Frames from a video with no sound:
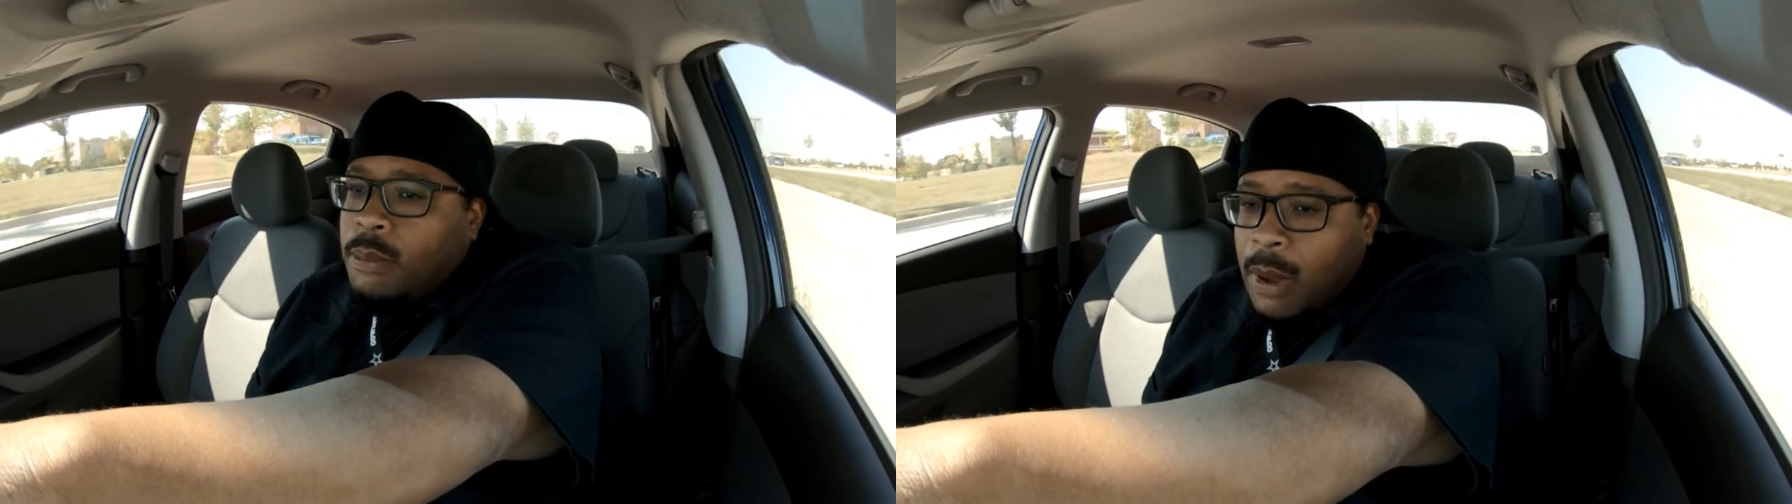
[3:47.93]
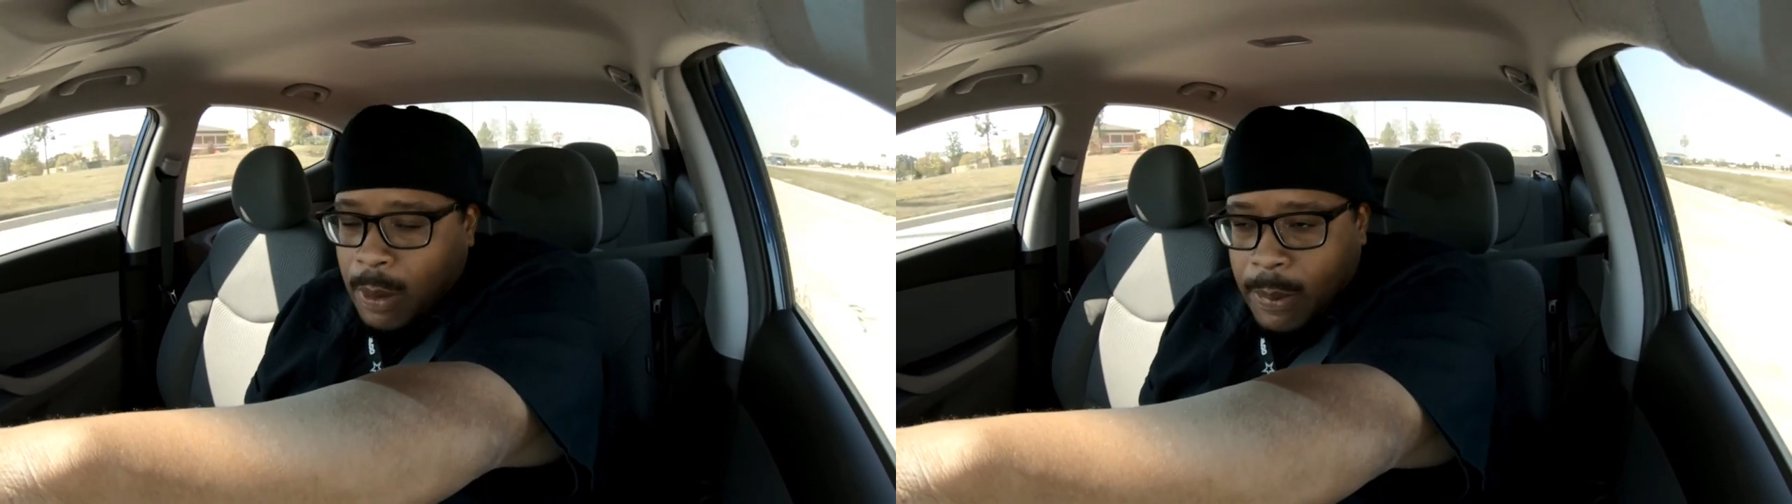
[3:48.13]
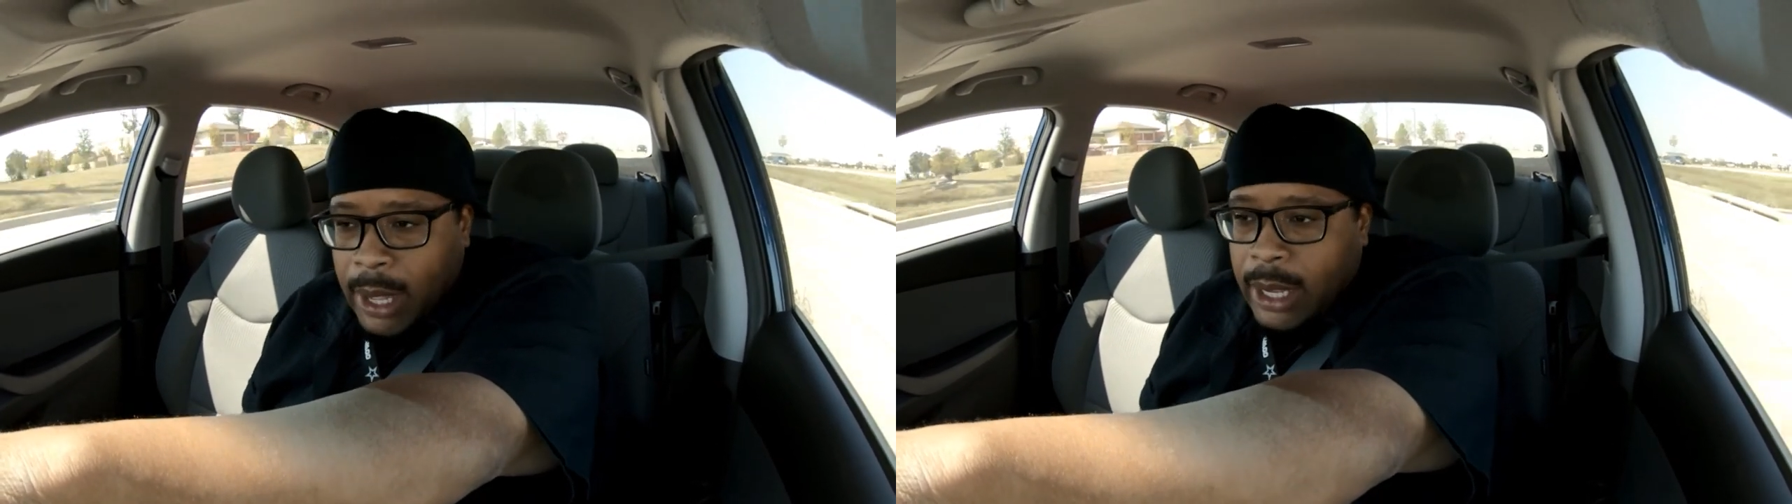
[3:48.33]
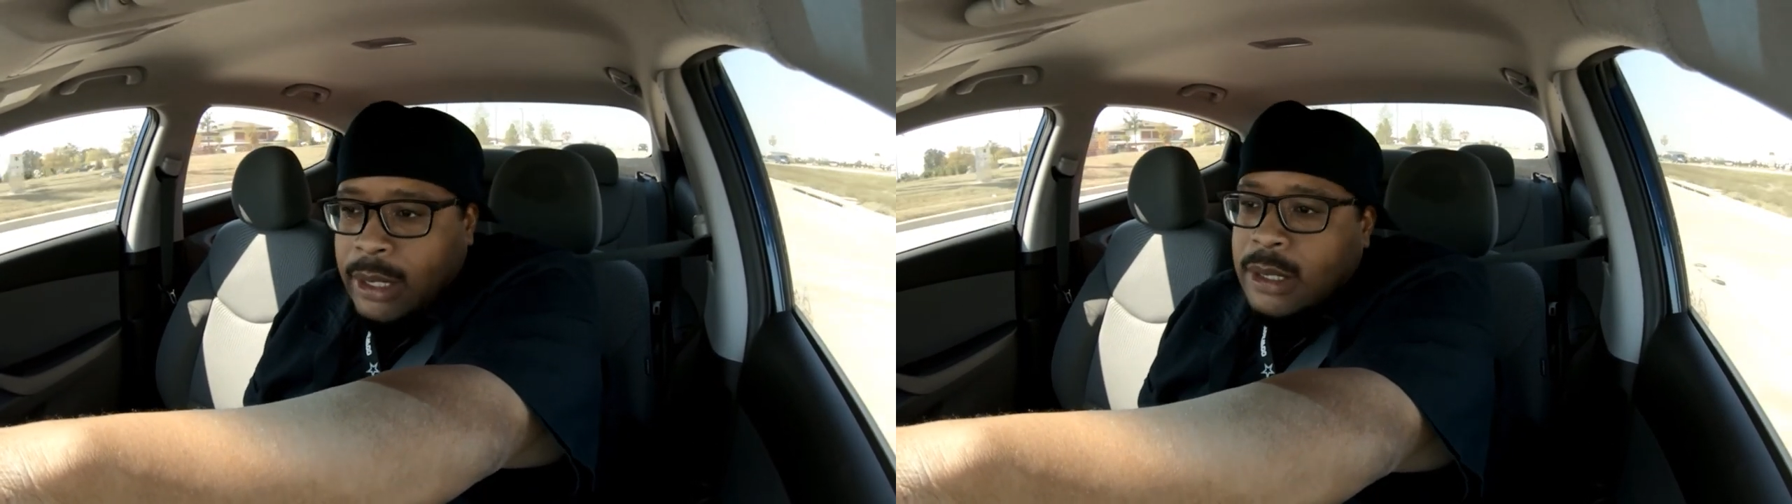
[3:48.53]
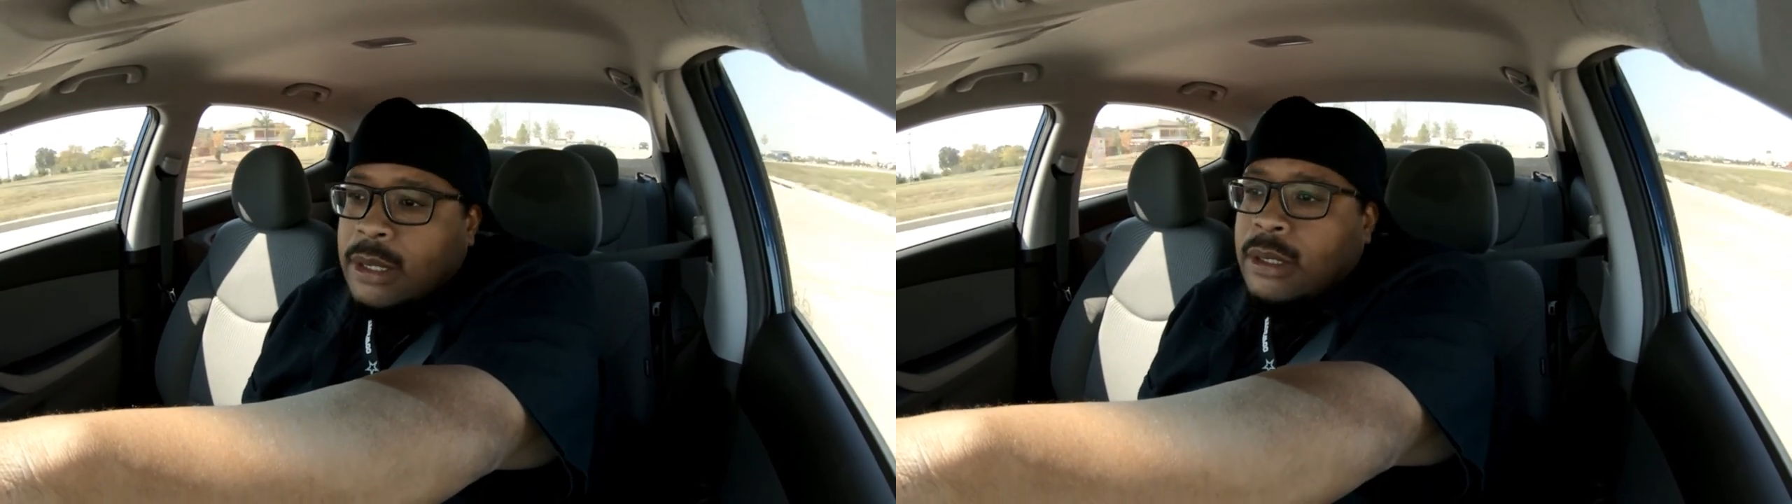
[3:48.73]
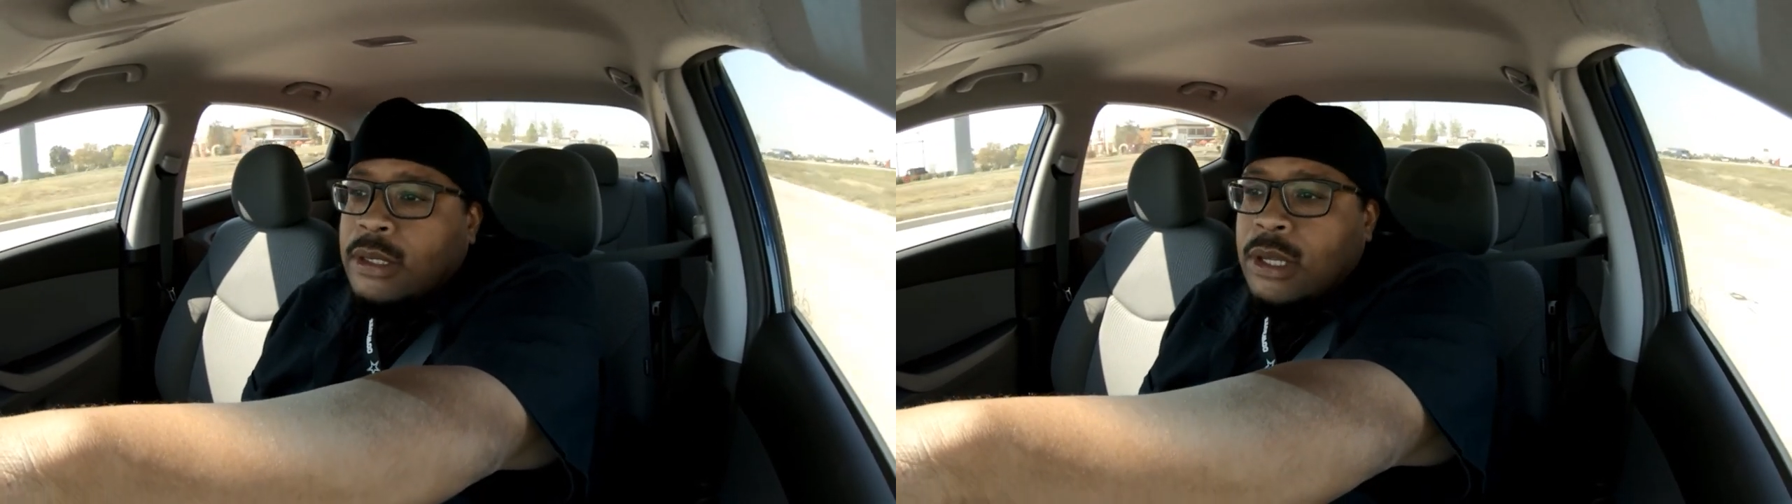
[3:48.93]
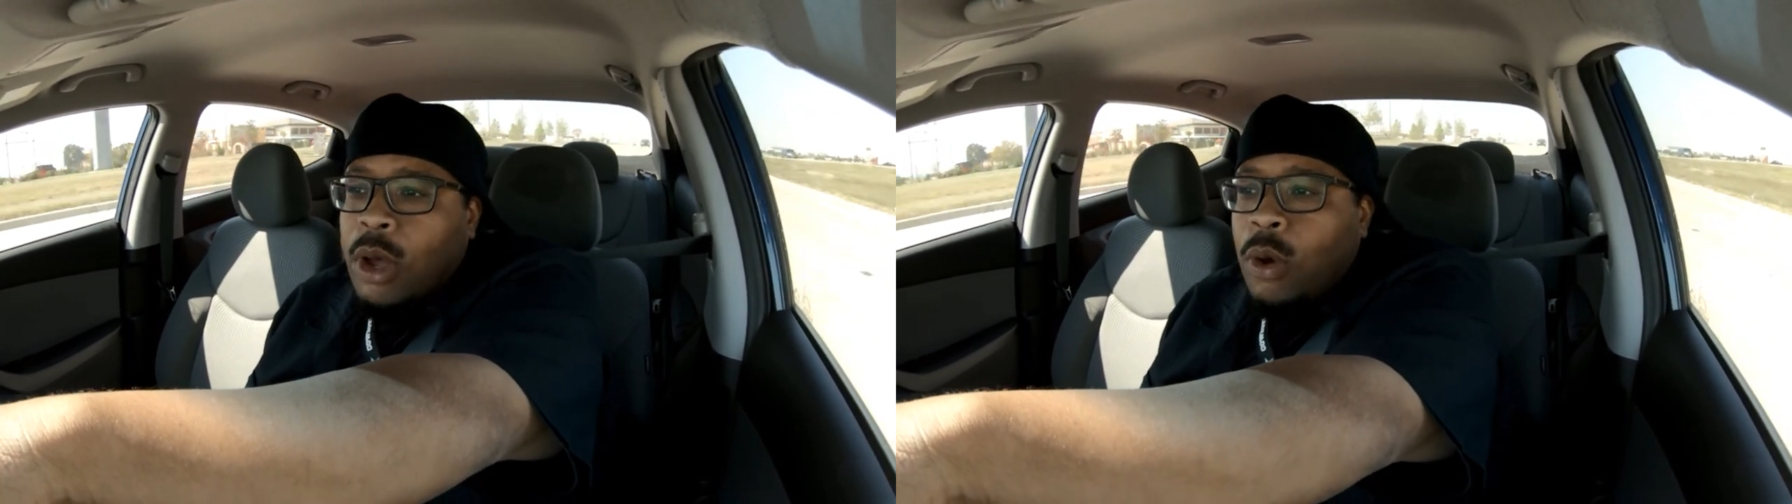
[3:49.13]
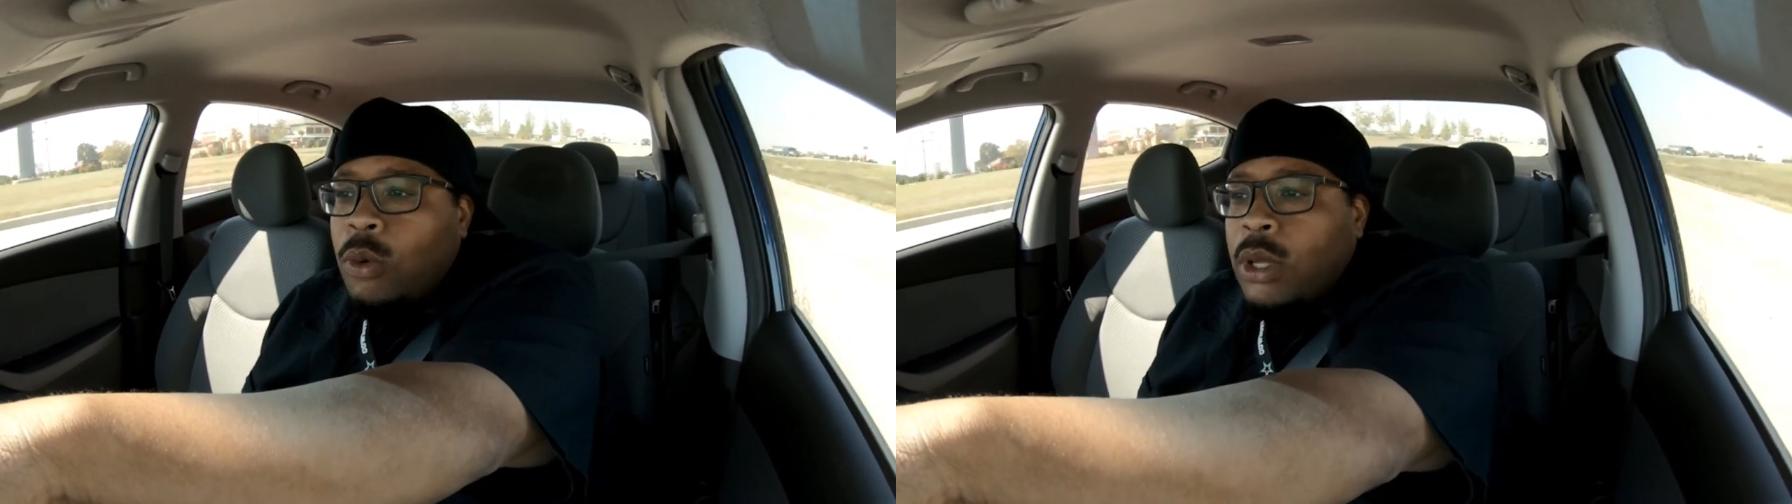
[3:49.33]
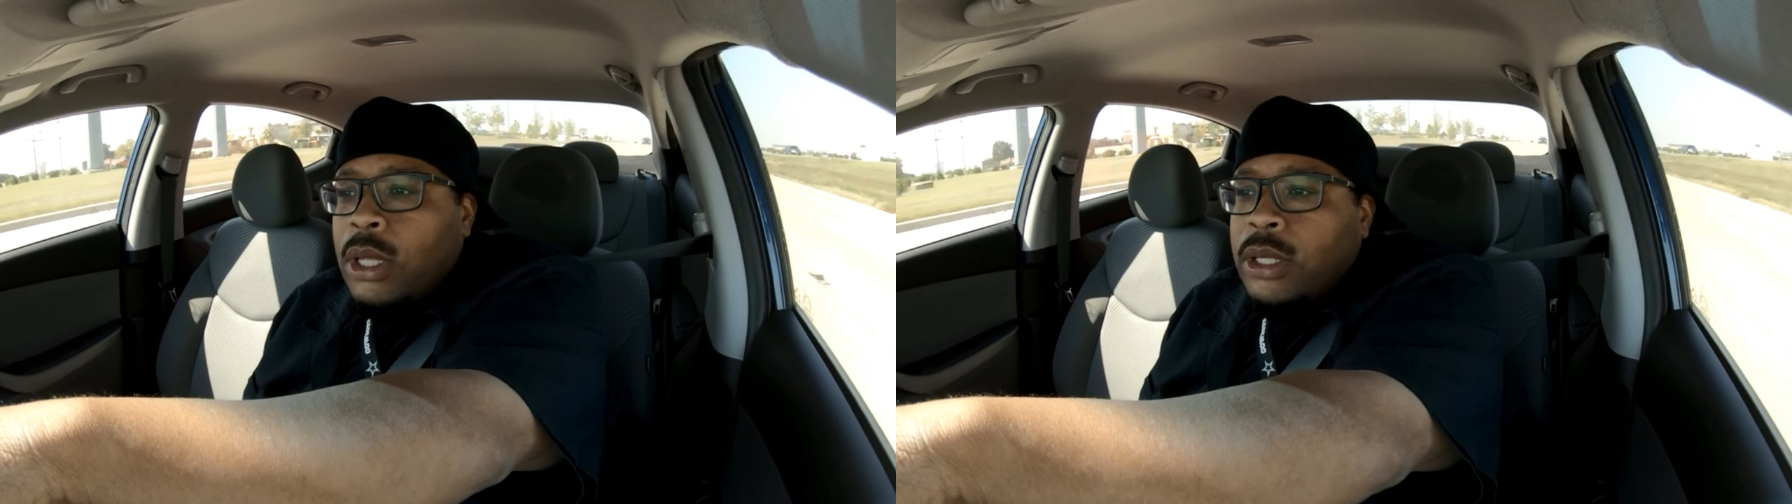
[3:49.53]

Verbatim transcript: mukbangs so